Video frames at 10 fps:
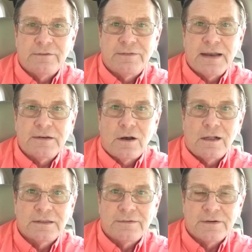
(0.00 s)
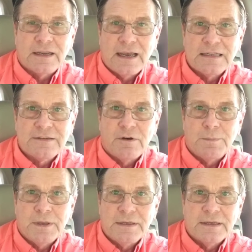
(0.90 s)
you find all different kinds of
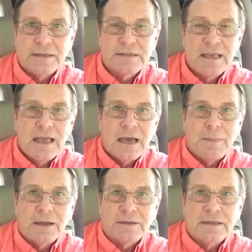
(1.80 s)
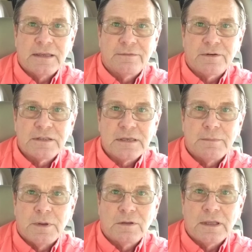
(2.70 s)
opinions about the difference in
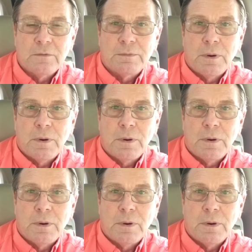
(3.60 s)
building with